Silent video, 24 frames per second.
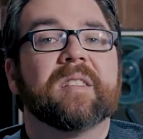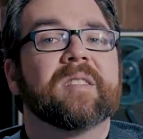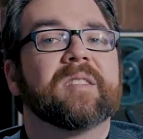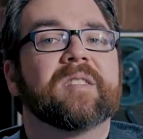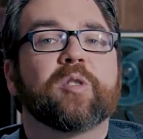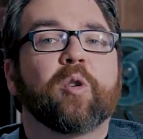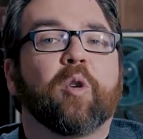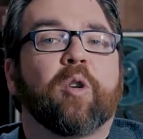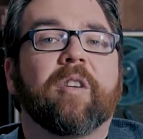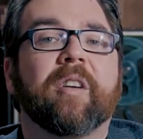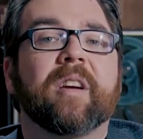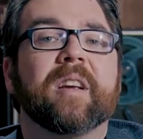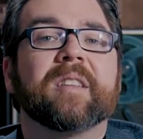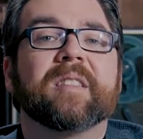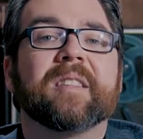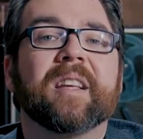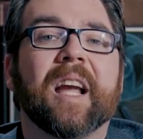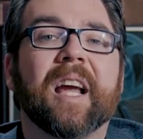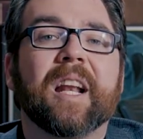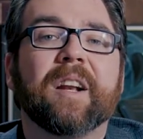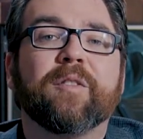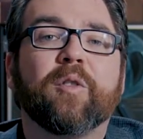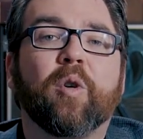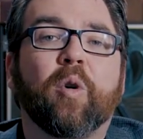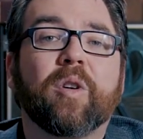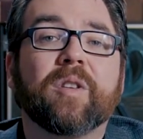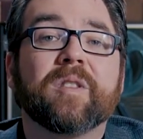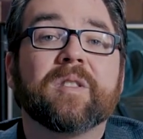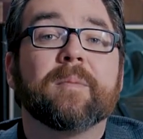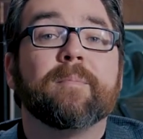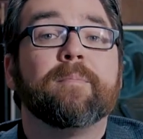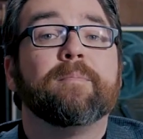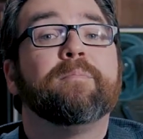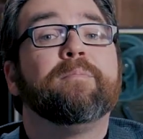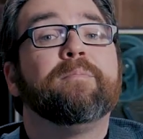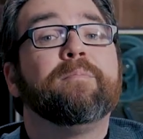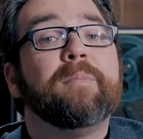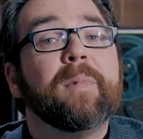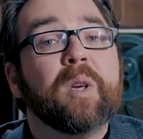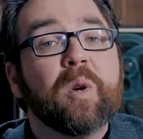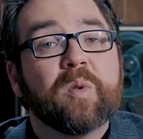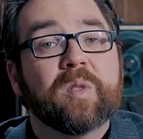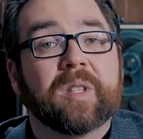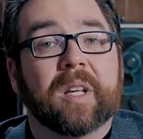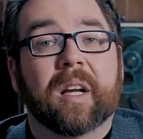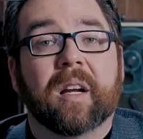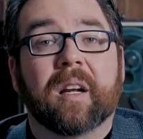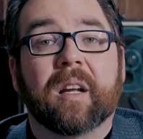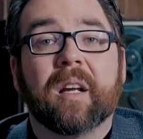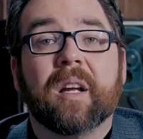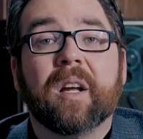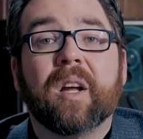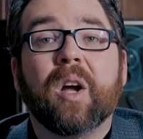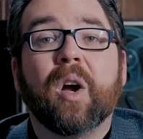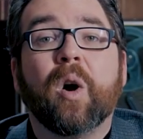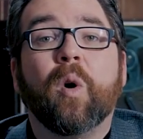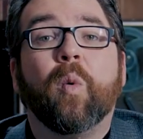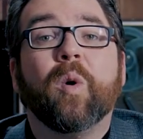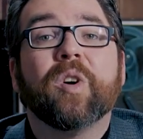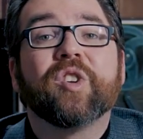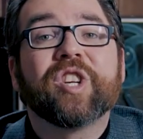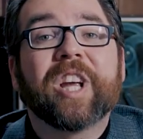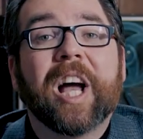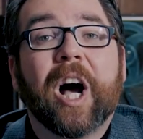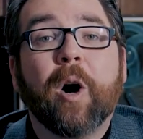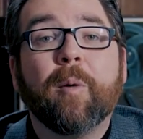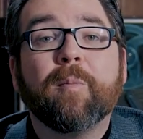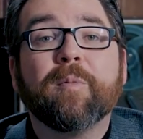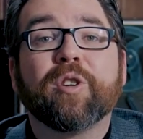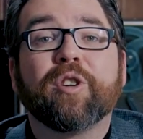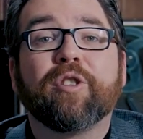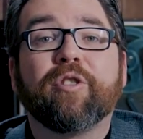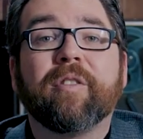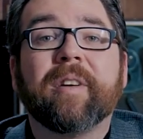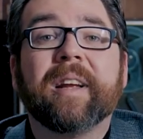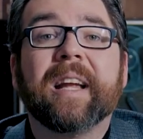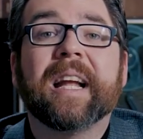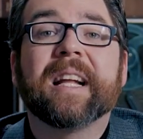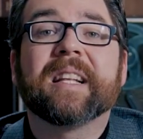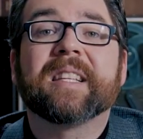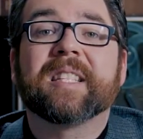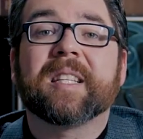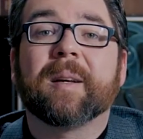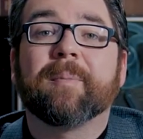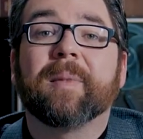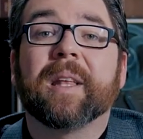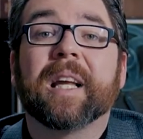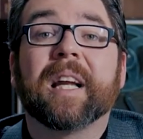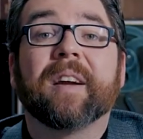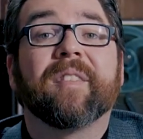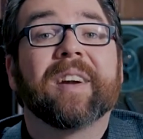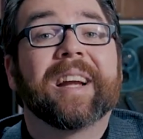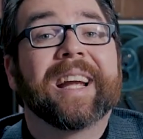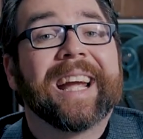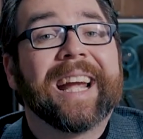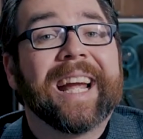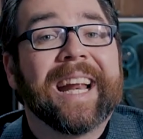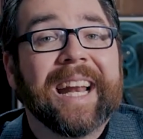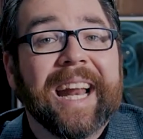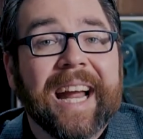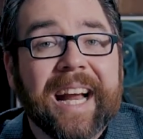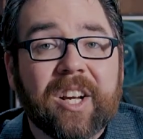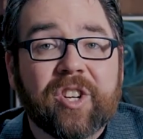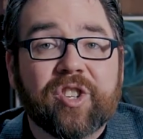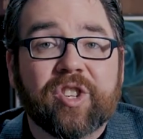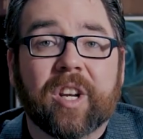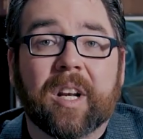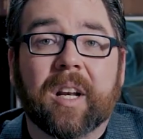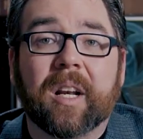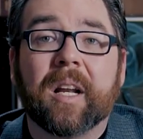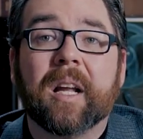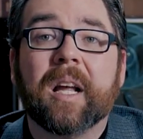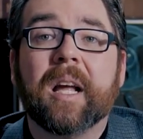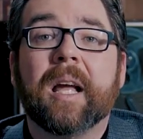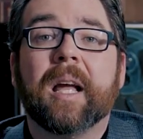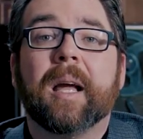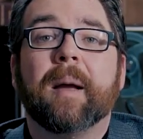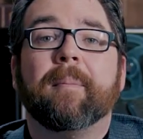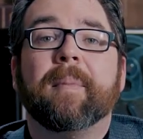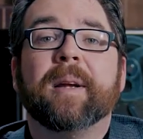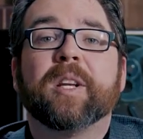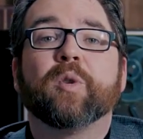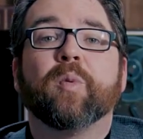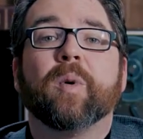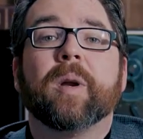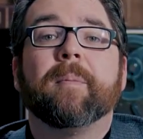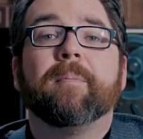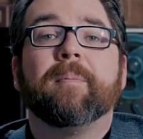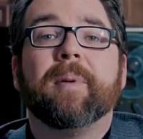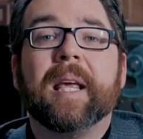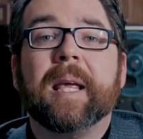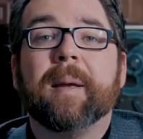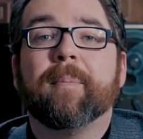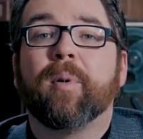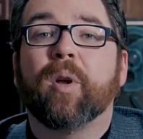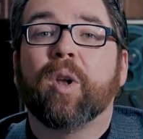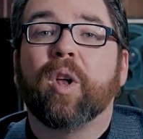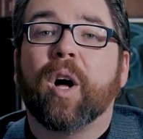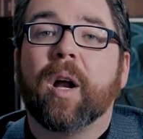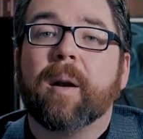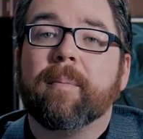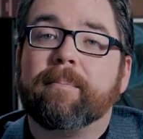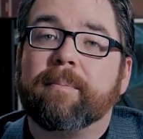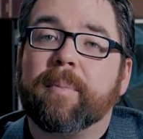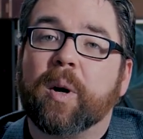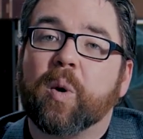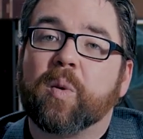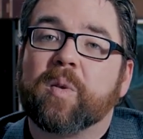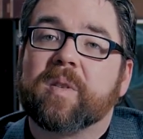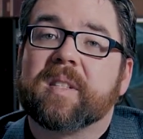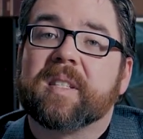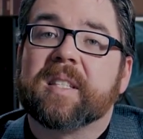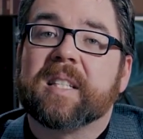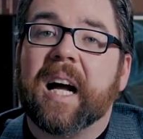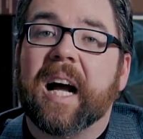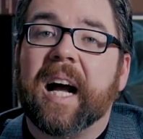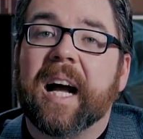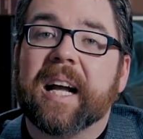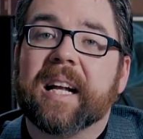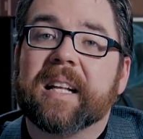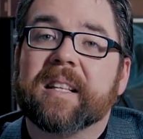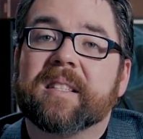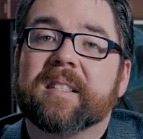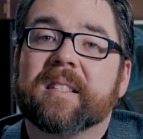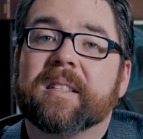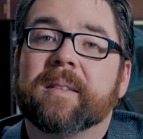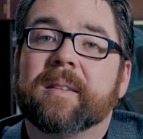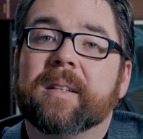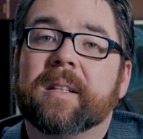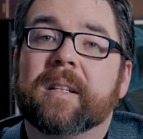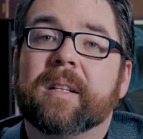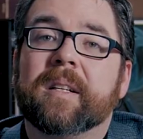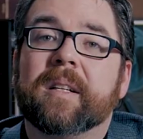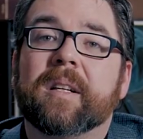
stories, and of course music, which helped create something of a connection between people on both sides.